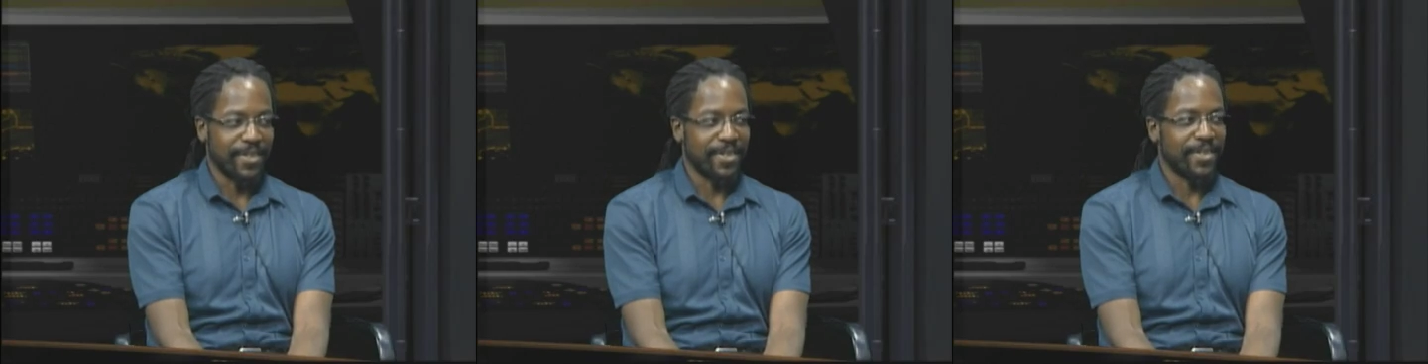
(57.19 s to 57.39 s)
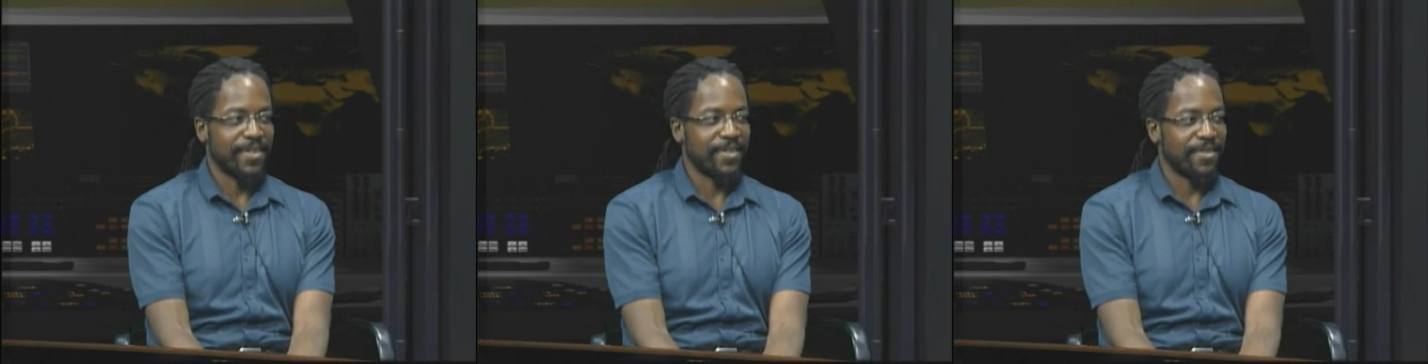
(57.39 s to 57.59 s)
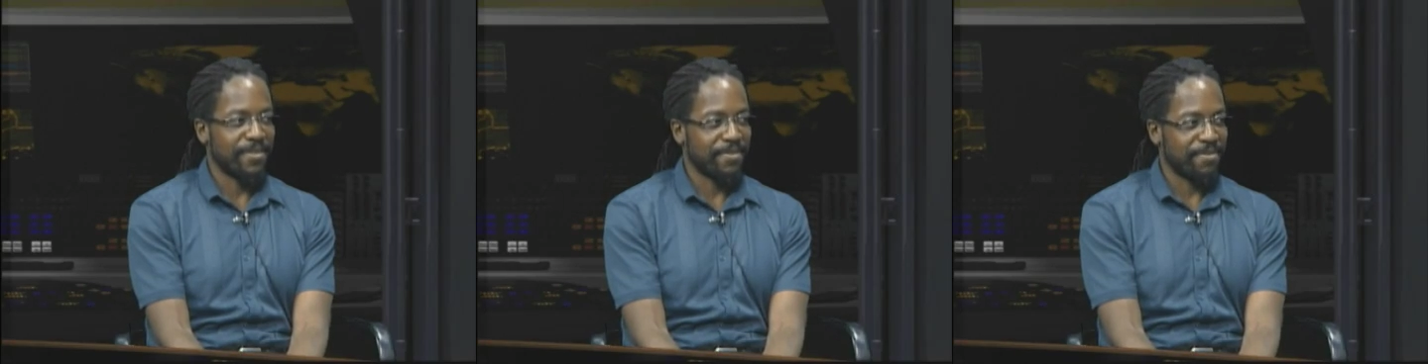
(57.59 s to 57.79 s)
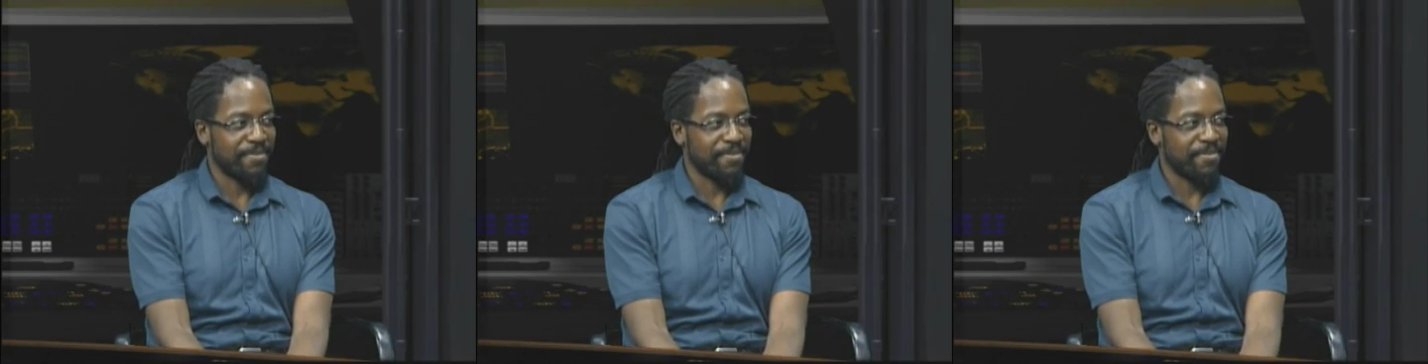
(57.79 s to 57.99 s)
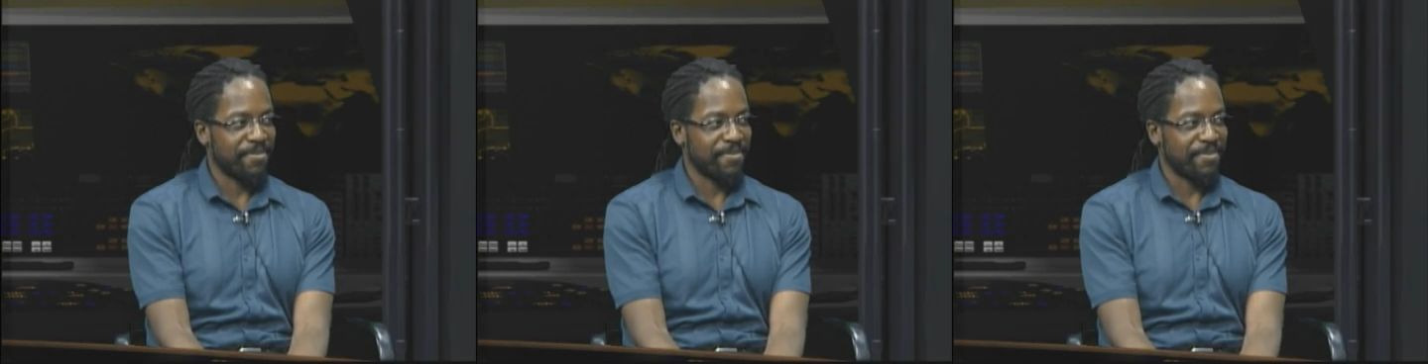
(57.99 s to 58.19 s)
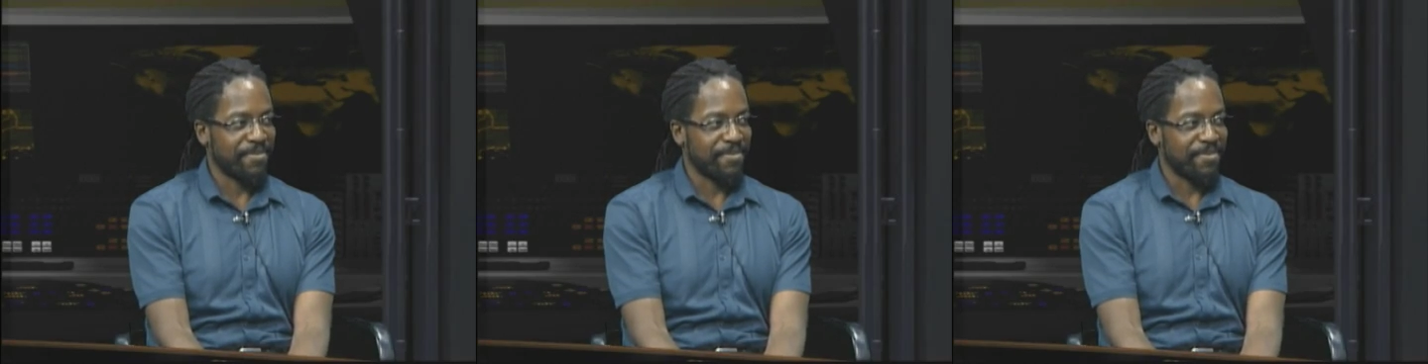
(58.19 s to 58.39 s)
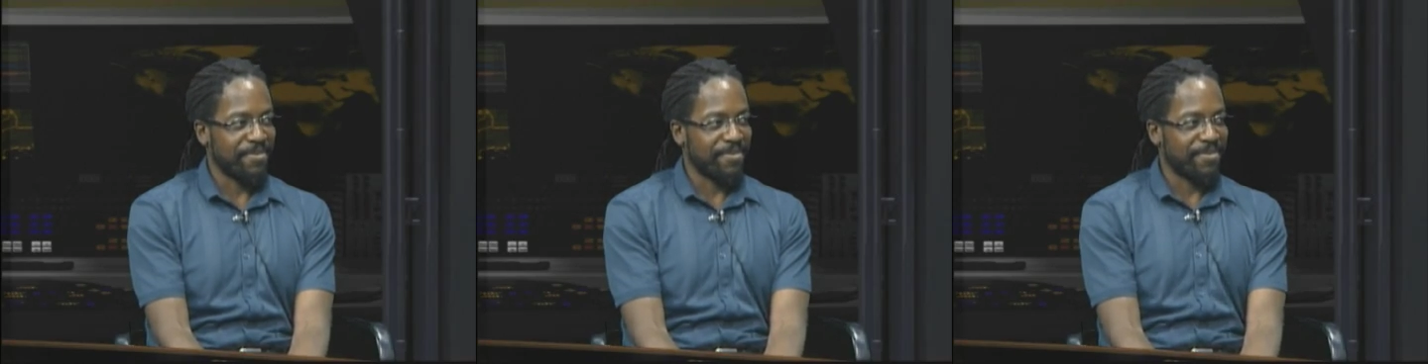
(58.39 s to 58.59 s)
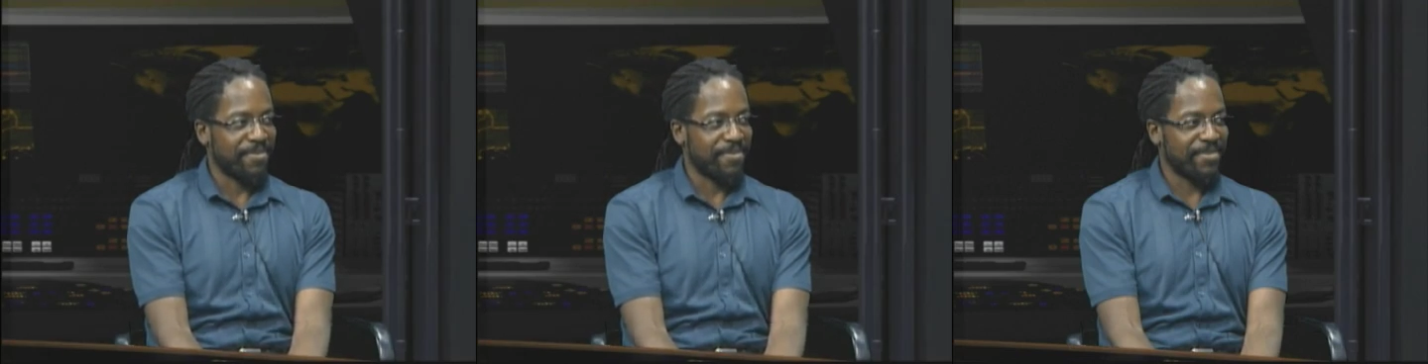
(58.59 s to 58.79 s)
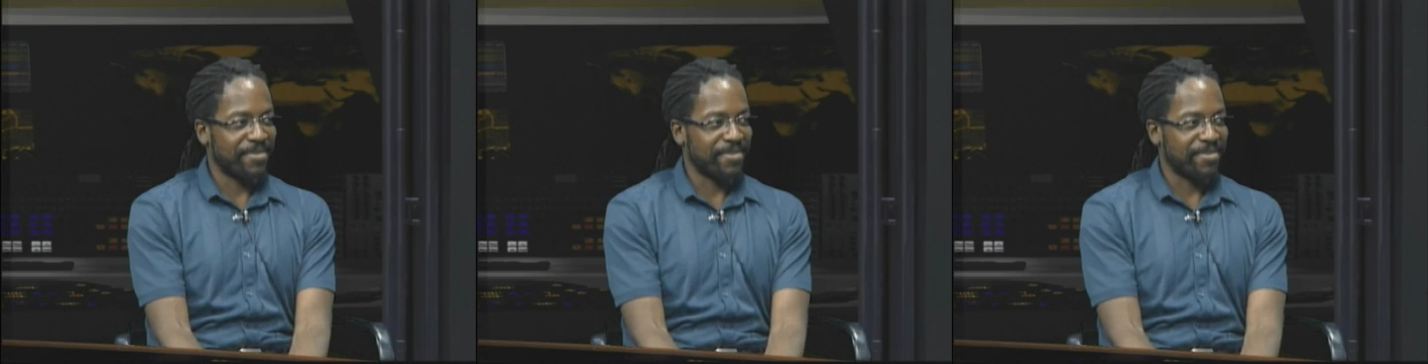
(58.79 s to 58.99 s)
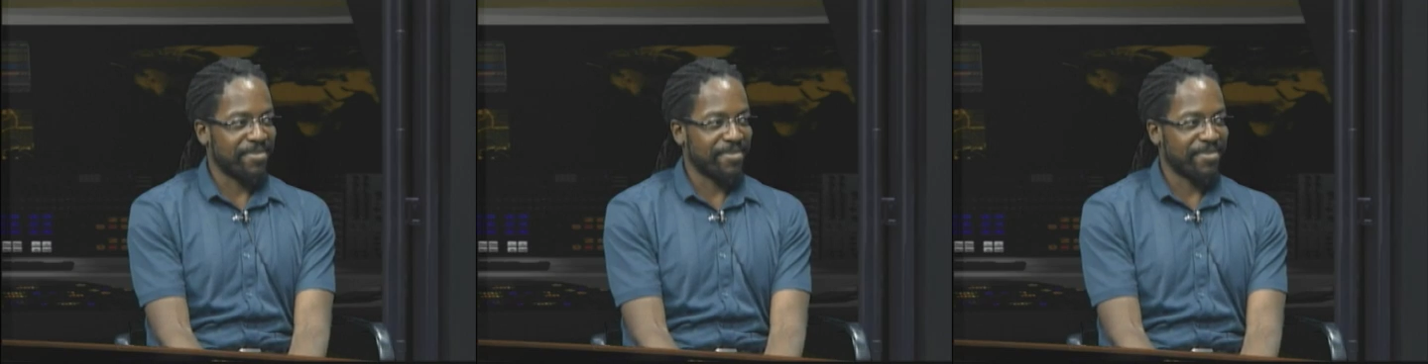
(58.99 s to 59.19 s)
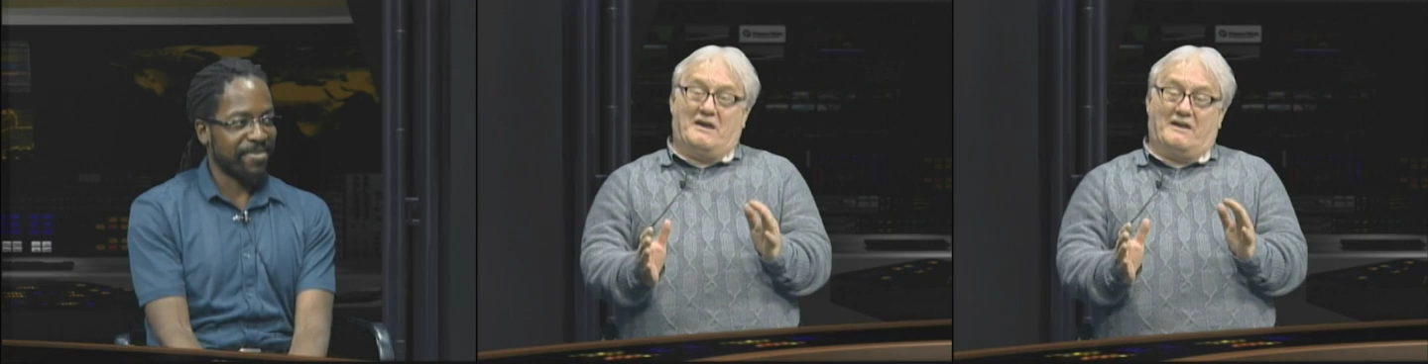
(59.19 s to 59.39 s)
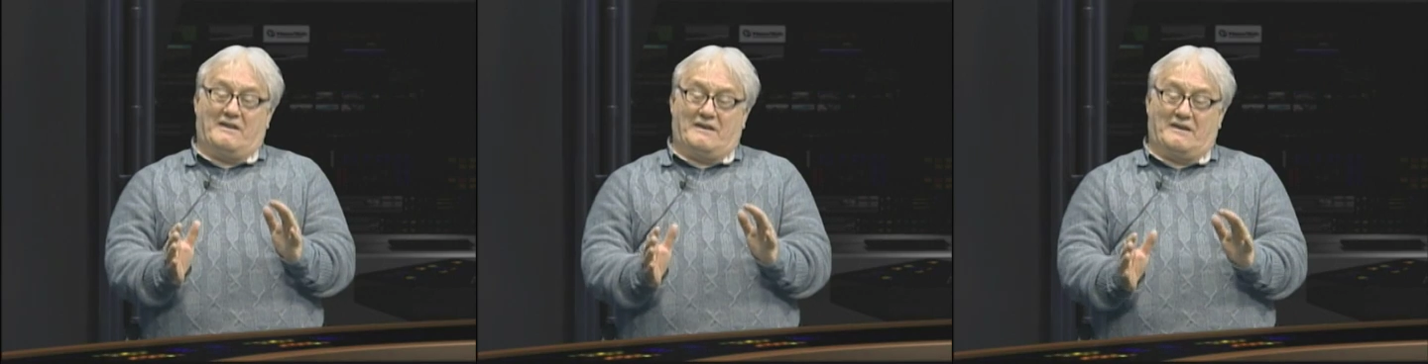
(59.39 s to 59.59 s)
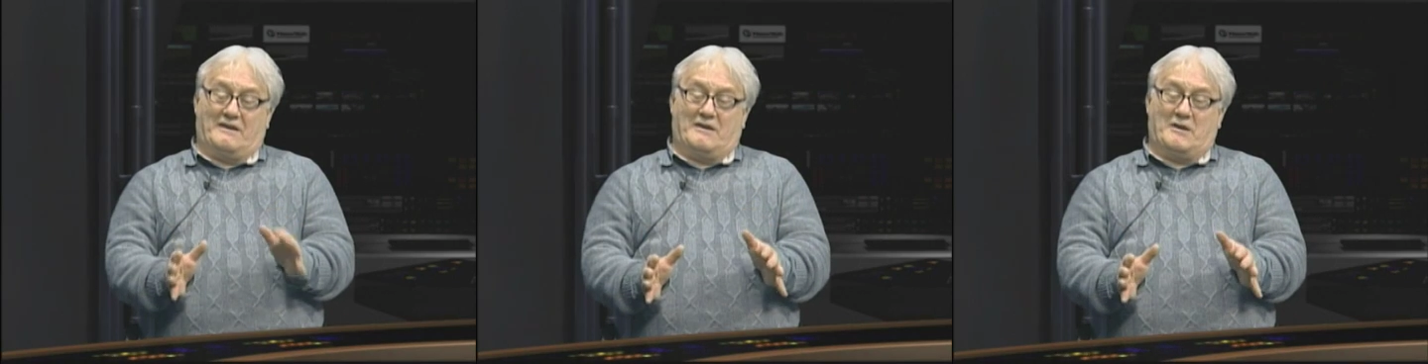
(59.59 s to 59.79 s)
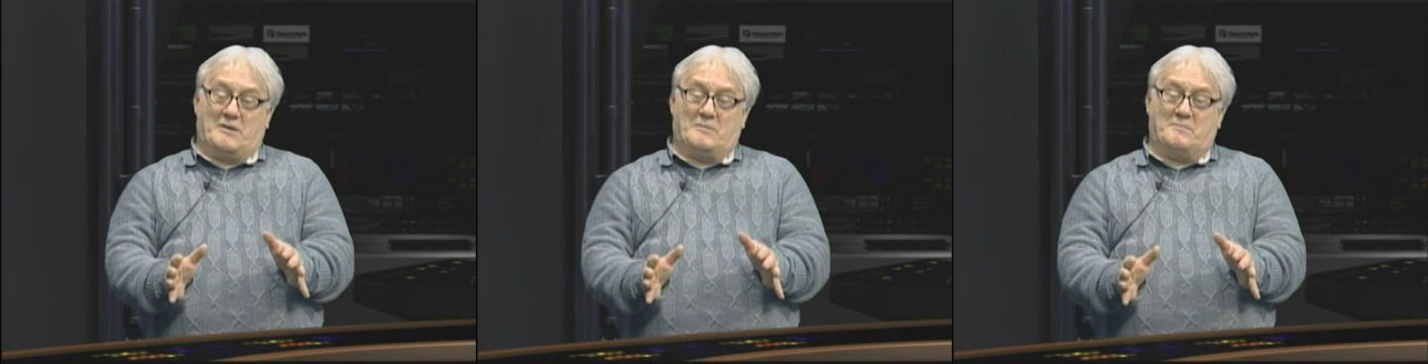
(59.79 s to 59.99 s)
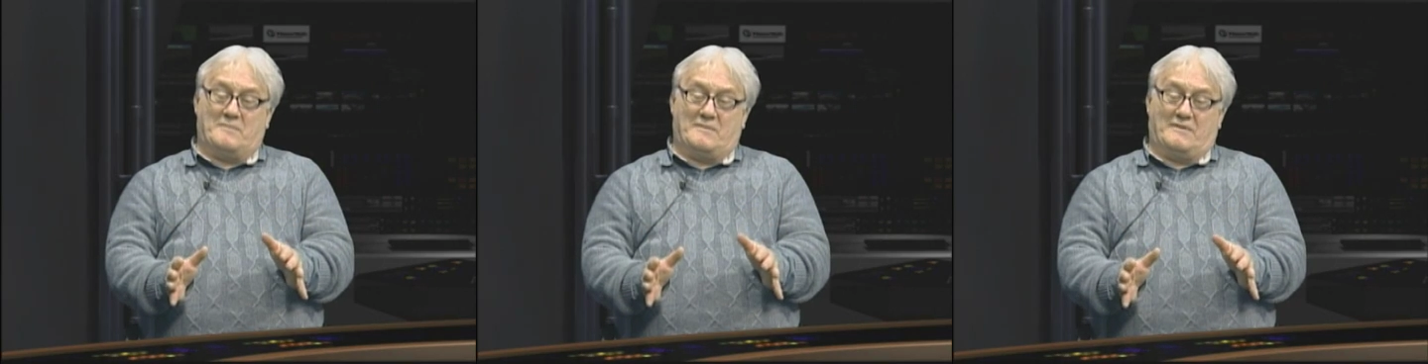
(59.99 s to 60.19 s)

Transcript: I got to tell you, everybody, I